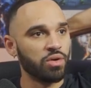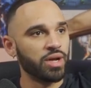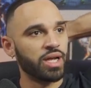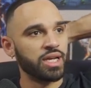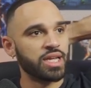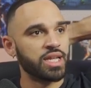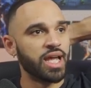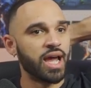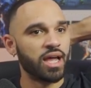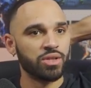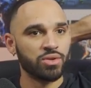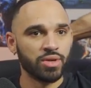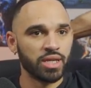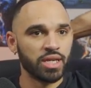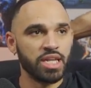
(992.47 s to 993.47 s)
go ahead and
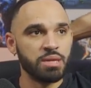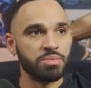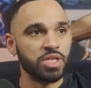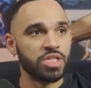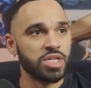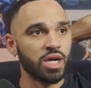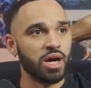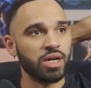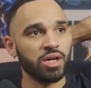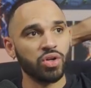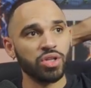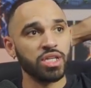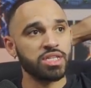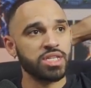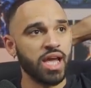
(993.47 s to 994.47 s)
gather and keep the taunt
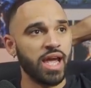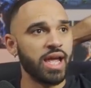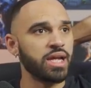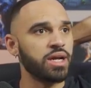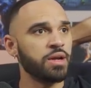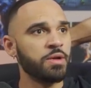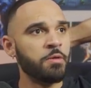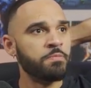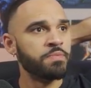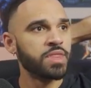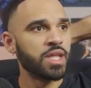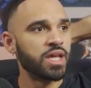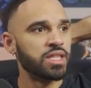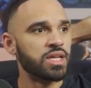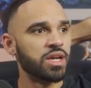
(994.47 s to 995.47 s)
on the tank,
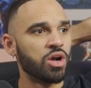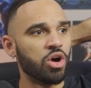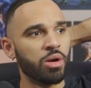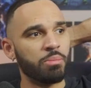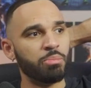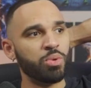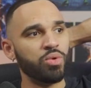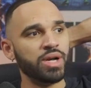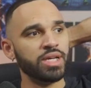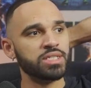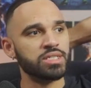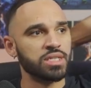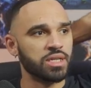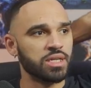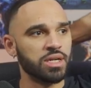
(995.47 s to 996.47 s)
and then our
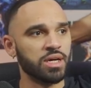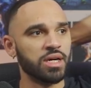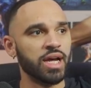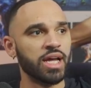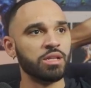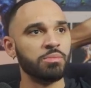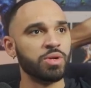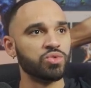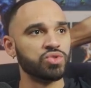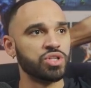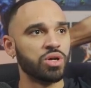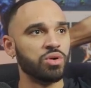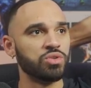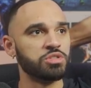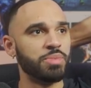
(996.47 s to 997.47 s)
boys elemental
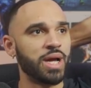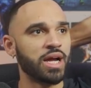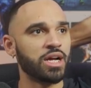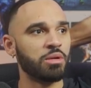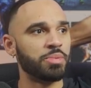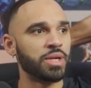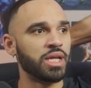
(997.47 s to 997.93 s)
zones back up